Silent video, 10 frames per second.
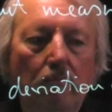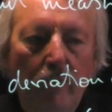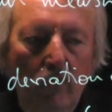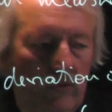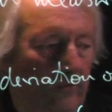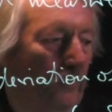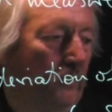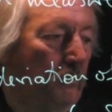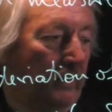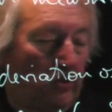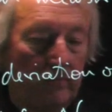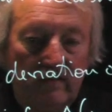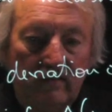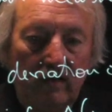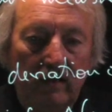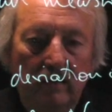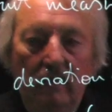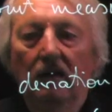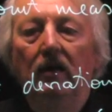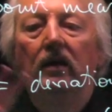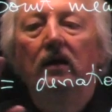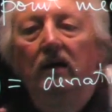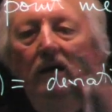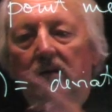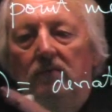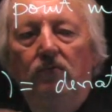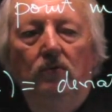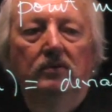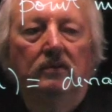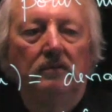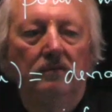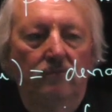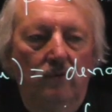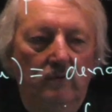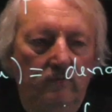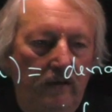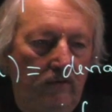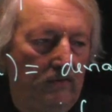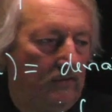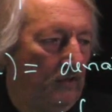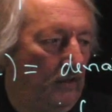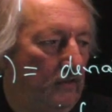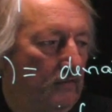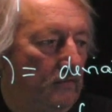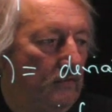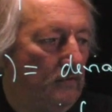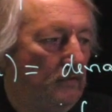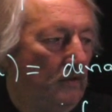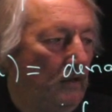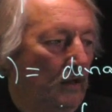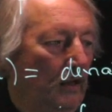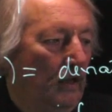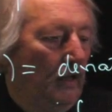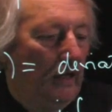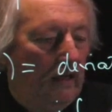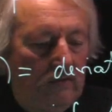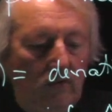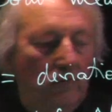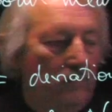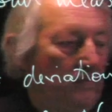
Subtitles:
both for the measurement side and for the variance side. And so